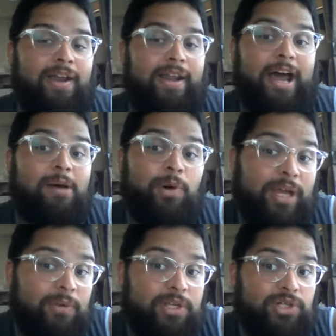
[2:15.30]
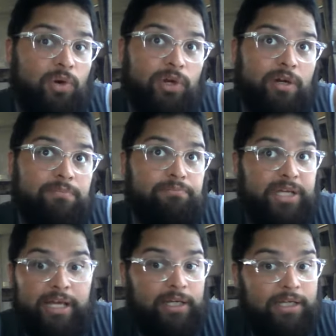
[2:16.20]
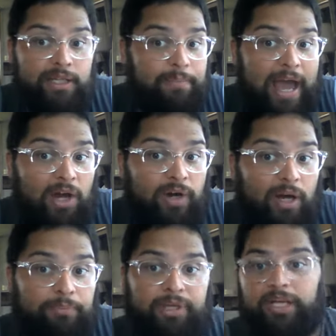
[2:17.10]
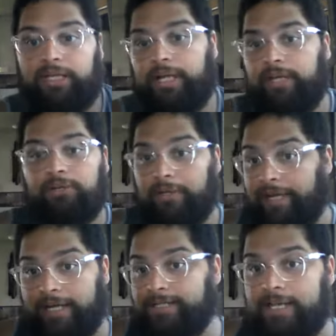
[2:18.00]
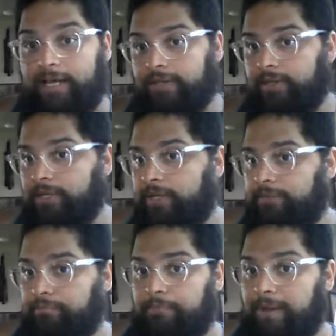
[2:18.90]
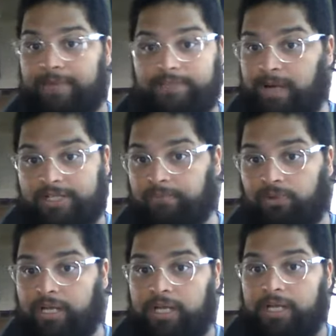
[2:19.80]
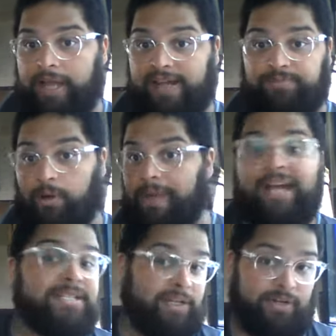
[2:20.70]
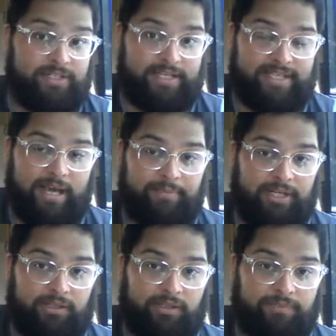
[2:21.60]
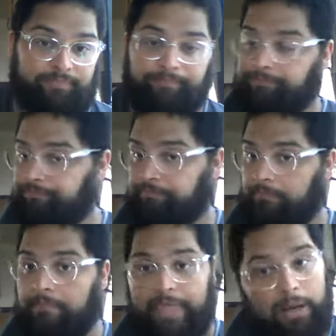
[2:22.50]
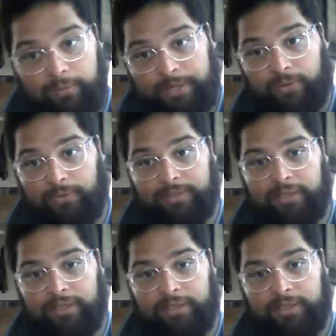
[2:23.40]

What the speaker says: Now, I'm okay with the Joker being in the background, being in, like I said, the maybe this possible HBO Max series that's happening. That would be cool.